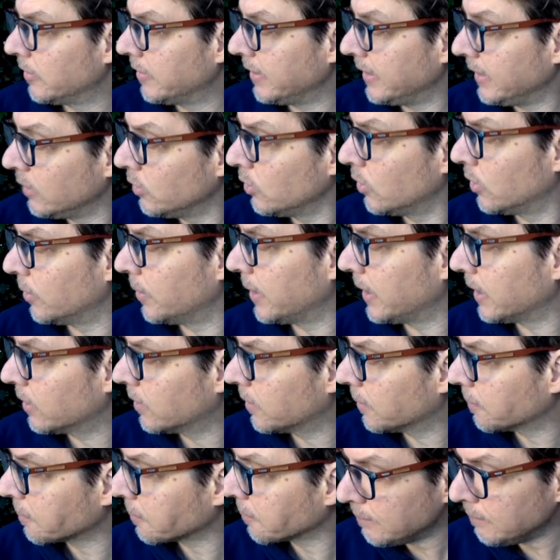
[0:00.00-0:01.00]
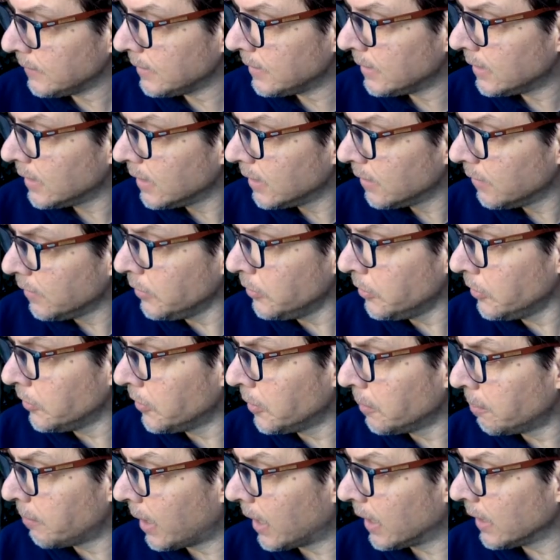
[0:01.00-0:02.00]
is incorrect. This
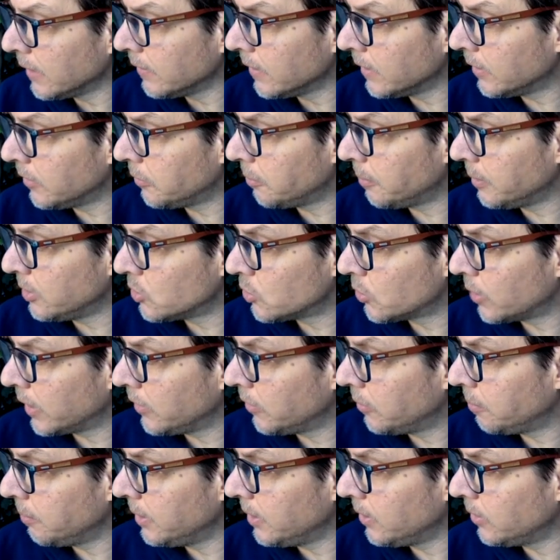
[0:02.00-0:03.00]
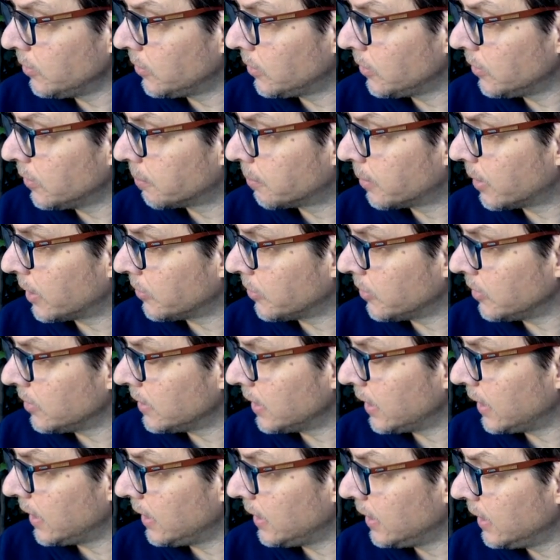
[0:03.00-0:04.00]
is the mind that has been transmitted to the
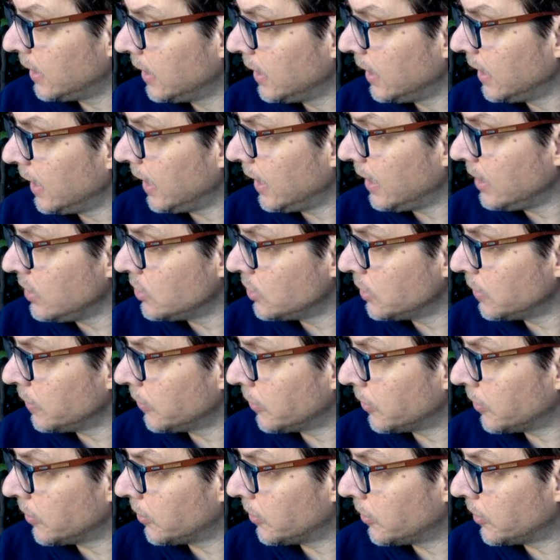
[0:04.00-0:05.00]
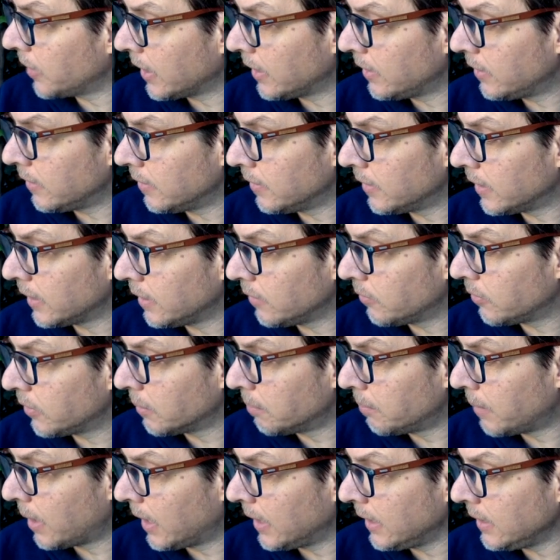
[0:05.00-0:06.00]
present day. Ancients said that if
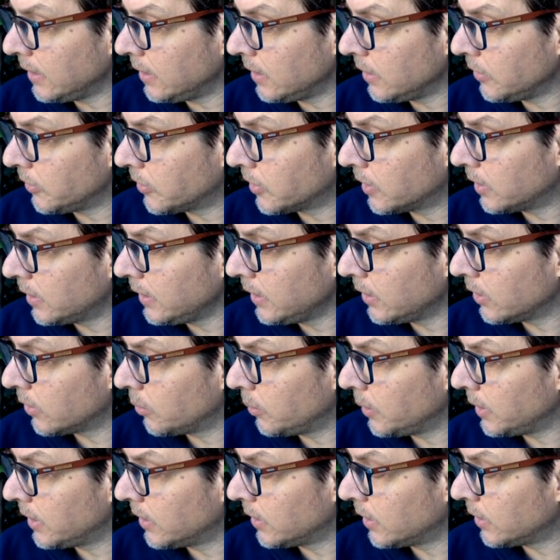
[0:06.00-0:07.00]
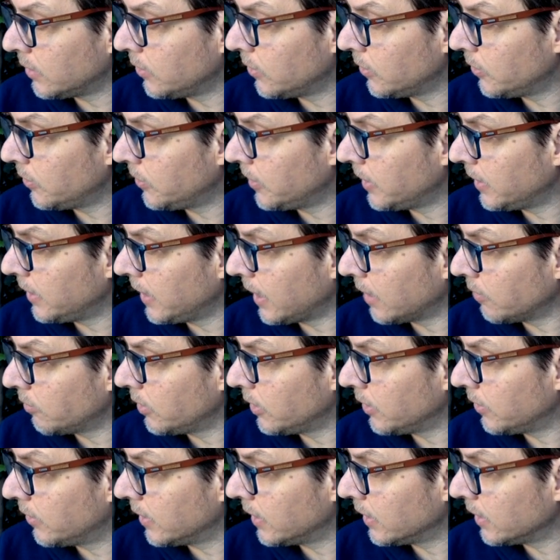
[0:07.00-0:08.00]
the mind is clear, we can understand
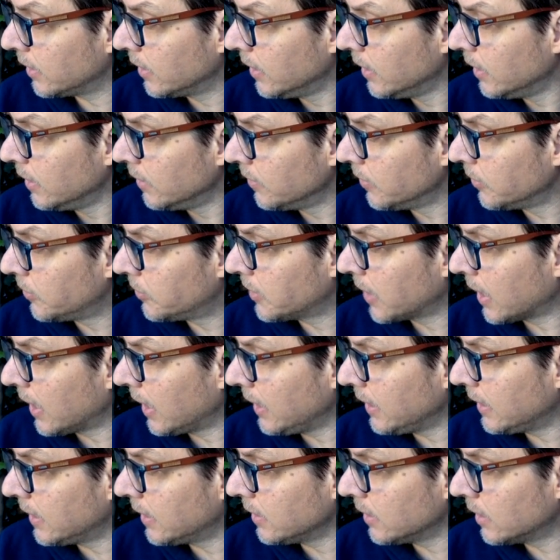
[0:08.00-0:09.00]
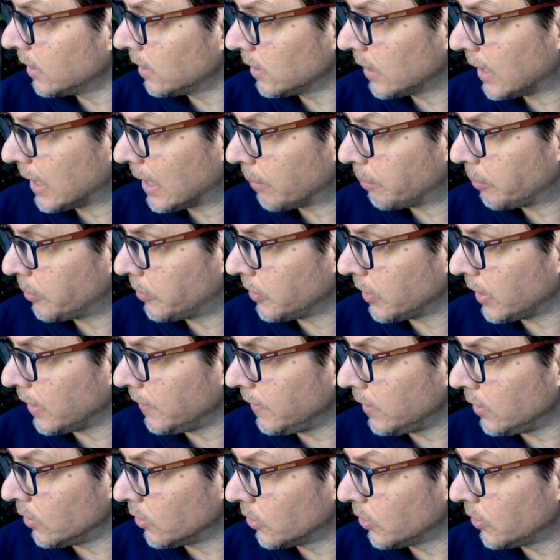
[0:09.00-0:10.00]
everything. The sky can collapse
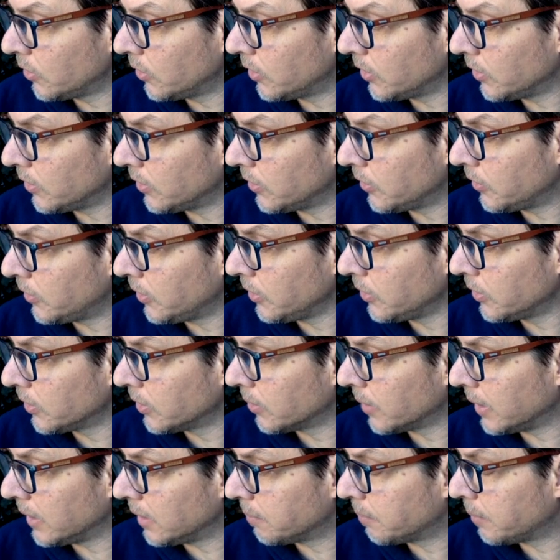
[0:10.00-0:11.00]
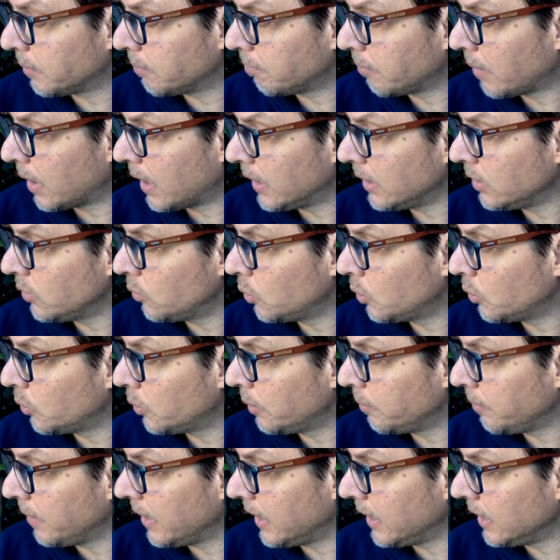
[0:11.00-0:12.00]
and the earth disintegrate, but mind will
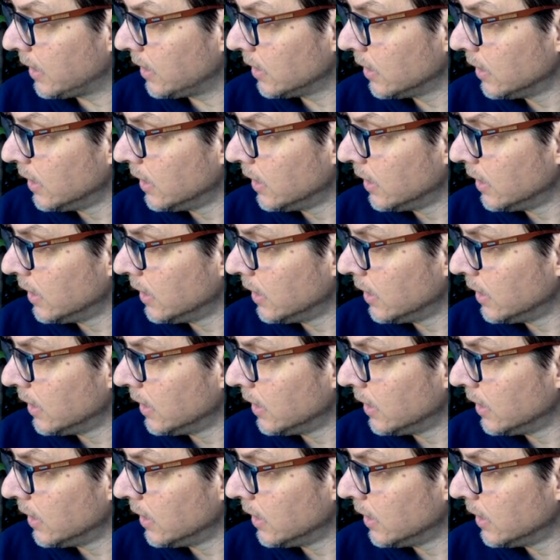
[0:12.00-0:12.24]
remain.